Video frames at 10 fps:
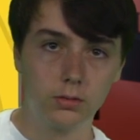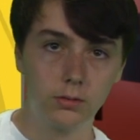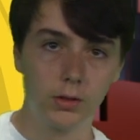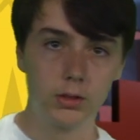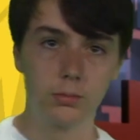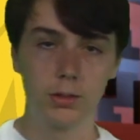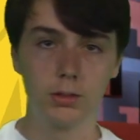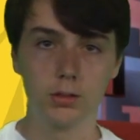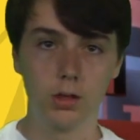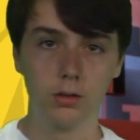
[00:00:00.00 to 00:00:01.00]
Freshmen
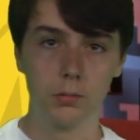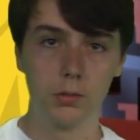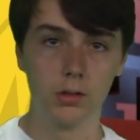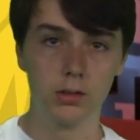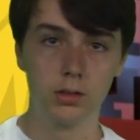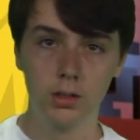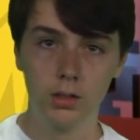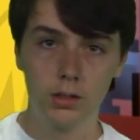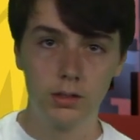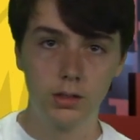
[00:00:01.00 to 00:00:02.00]
and sophomores,
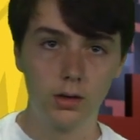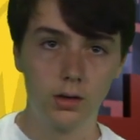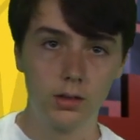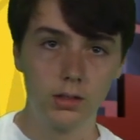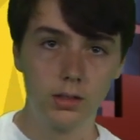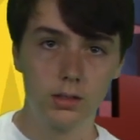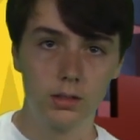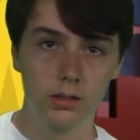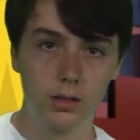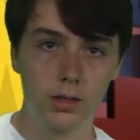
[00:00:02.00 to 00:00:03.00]
there are
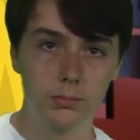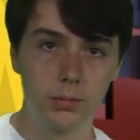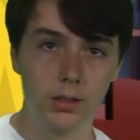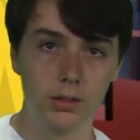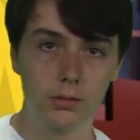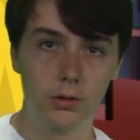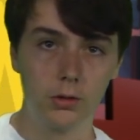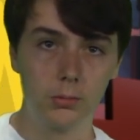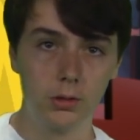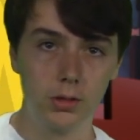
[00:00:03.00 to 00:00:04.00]
there has been a
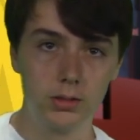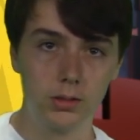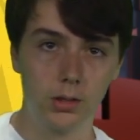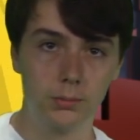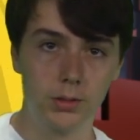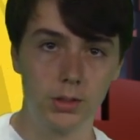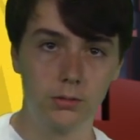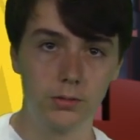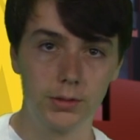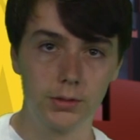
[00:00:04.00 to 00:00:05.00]
Chrome OS
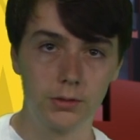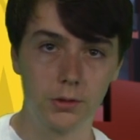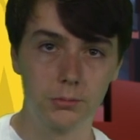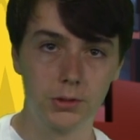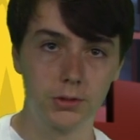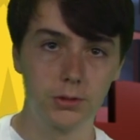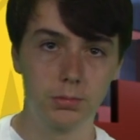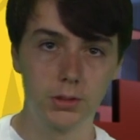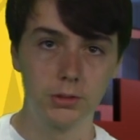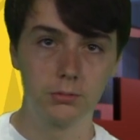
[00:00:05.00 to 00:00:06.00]
update for your Chromebooks.
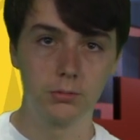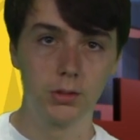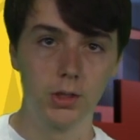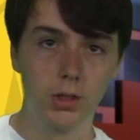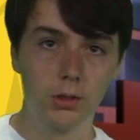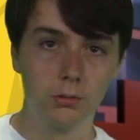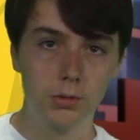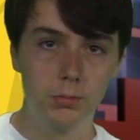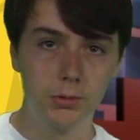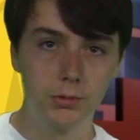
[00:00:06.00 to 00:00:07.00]
Please
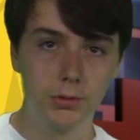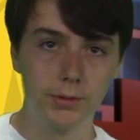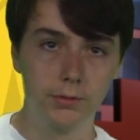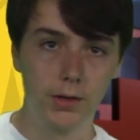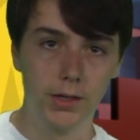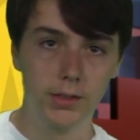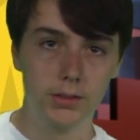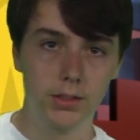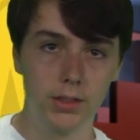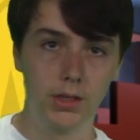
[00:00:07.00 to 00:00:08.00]
reboot your
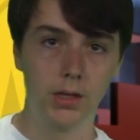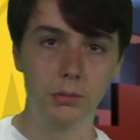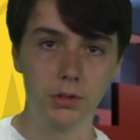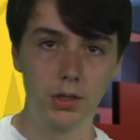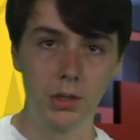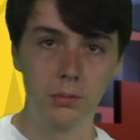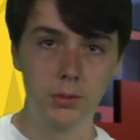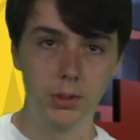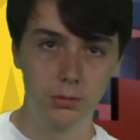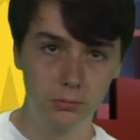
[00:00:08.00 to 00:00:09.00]
device to enable the
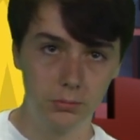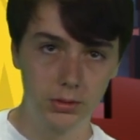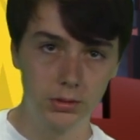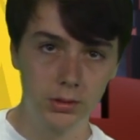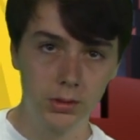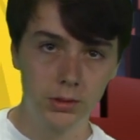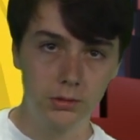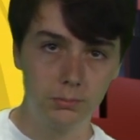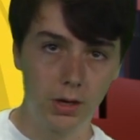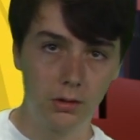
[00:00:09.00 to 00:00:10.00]
update. When
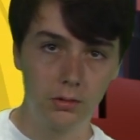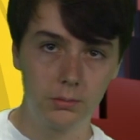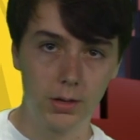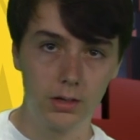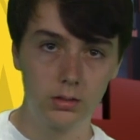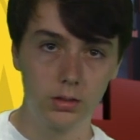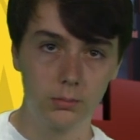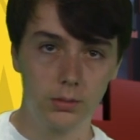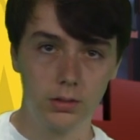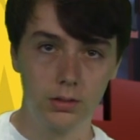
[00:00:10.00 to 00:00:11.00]
you power it back
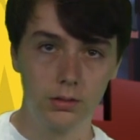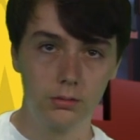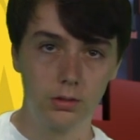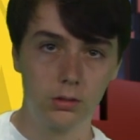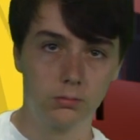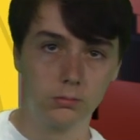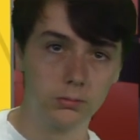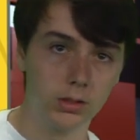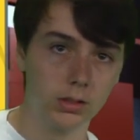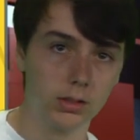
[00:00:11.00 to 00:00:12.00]
up, the new Chrome will
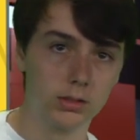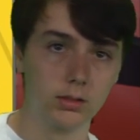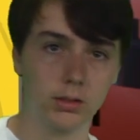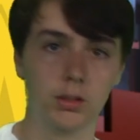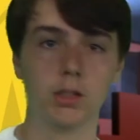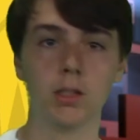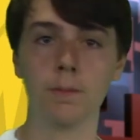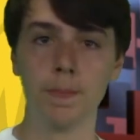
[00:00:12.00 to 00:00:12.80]
be less glitchy.